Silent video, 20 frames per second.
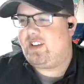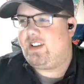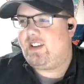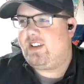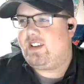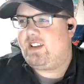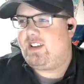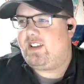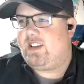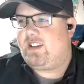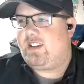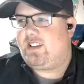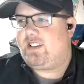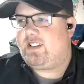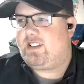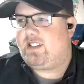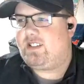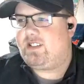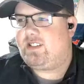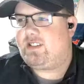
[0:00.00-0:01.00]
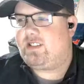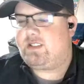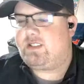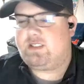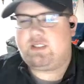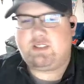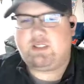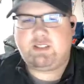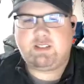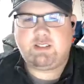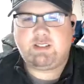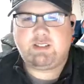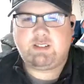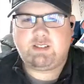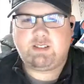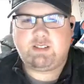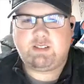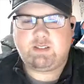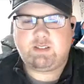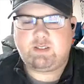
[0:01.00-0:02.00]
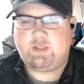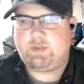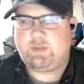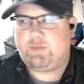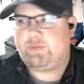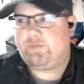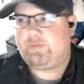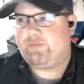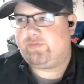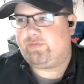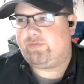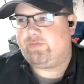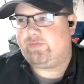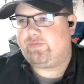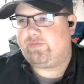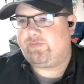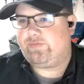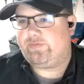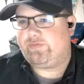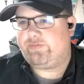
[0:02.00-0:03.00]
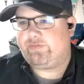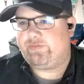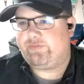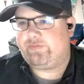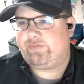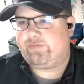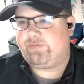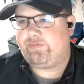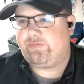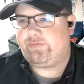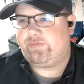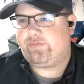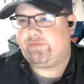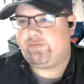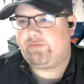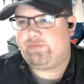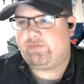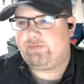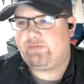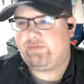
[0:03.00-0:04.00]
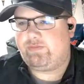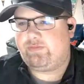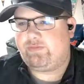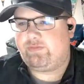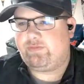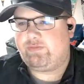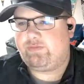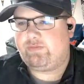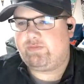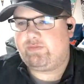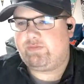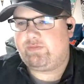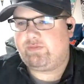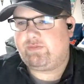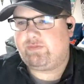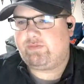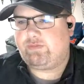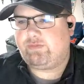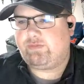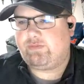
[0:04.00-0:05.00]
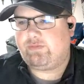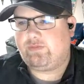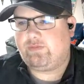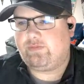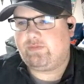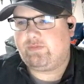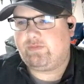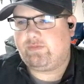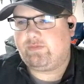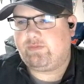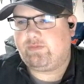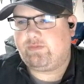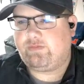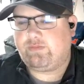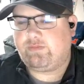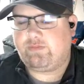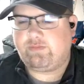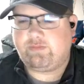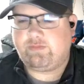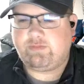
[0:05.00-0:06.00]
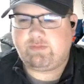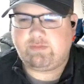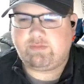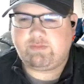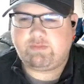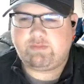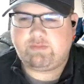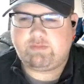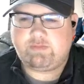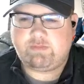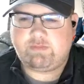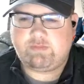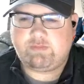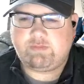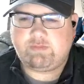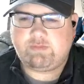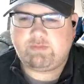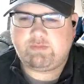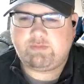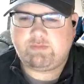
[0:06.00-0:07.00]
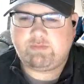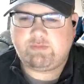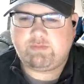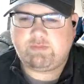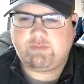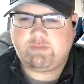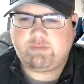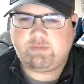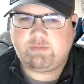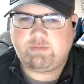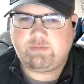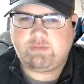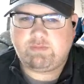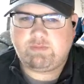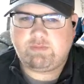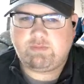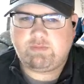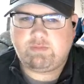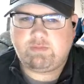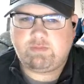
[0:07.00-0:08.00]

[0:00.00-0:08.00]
(not speaking)